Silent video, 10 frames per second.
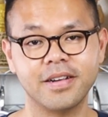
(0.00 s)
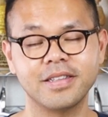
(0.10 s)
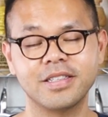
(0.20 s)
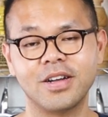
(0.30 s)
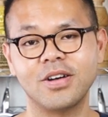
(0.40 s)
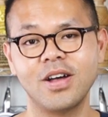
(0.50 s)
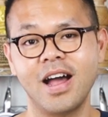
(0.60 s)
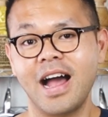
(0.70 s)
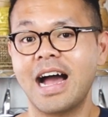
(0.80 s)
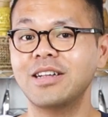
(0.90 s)
And so
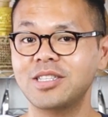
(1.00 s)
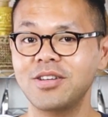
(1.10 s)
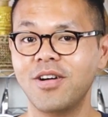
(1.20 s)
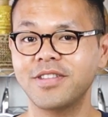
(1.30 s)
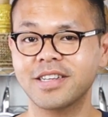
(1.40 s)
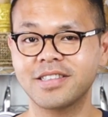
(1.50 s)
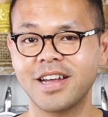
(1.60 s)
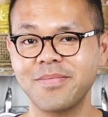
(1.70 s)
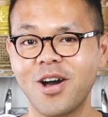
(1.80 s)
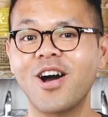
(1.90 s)
I'll see you all next
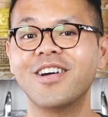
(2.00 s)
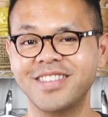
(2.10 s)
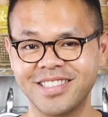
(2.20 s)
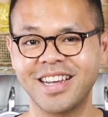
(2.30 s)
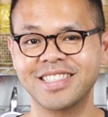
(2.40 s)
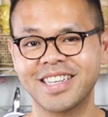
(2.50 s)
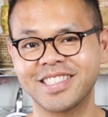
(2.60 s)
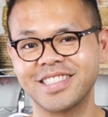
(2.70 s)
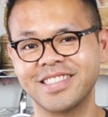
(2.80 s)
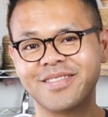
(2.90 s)
time on Saeng's
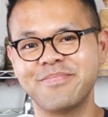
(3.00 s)
Kitchen.